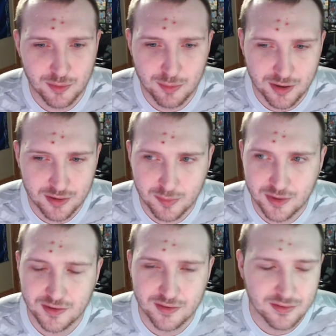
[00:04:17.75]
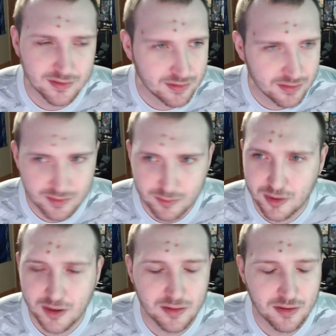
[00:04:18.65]
We park the bus,
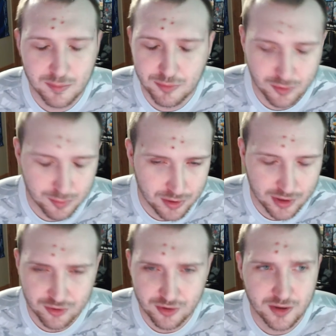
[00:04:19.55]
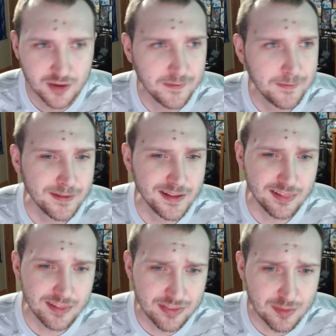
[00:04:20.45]
absorb pressure,
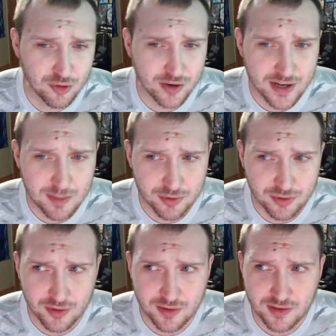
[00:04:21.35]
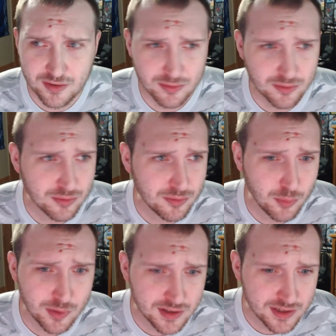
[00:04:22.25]
let them create opportunities
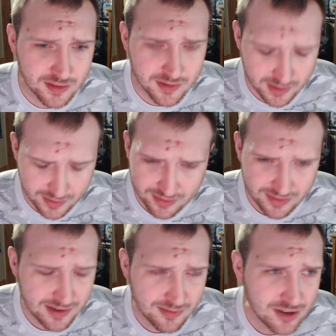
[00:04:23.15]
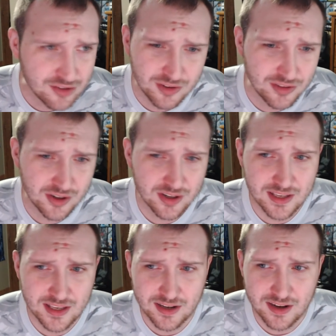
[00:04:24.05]
willy nilly, and and eventually they're going to
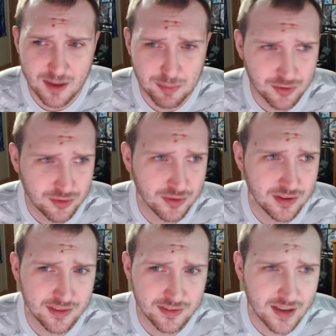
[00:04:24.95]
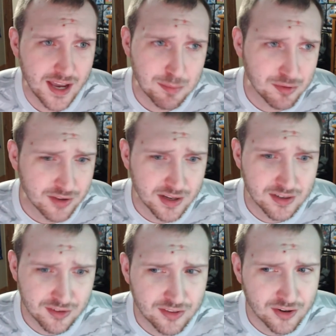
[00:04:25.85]
get an opportunity that's a high
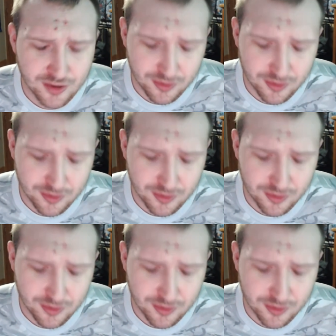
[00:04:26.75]
percentage, and they're going to